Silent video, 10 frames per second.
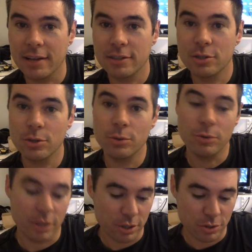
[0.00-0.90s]
to
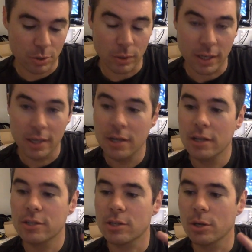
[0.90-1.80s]
the controller.
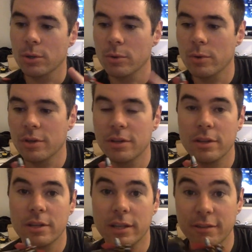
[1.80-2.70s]
So
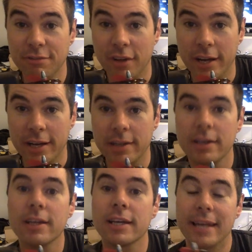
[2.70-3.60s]
cleanflight
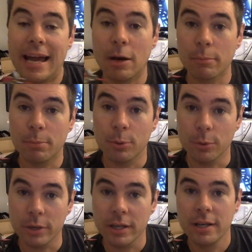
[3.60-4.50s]
can
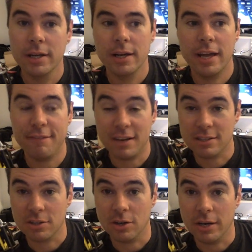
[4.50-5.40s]
output
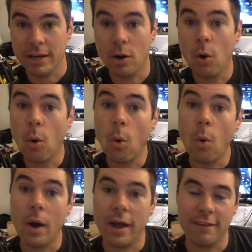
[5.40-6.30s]
FRSKY
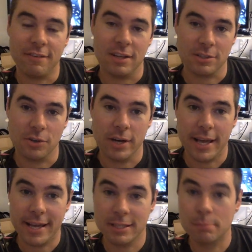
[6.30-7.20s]
or FRSKY
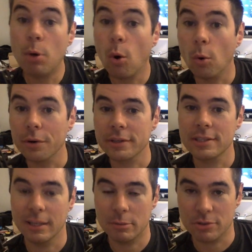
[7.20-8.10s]
S-Port
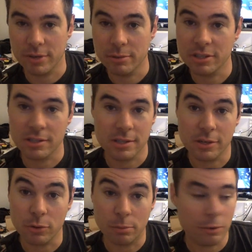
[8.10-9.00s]
telemetry, which is a
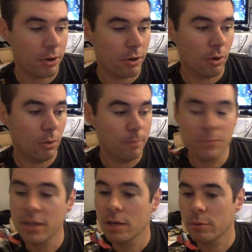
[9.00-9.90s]
serial protocol,
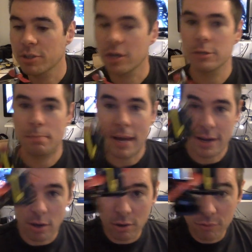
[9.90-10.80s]
which goes
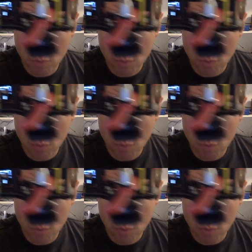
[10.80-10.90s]
back over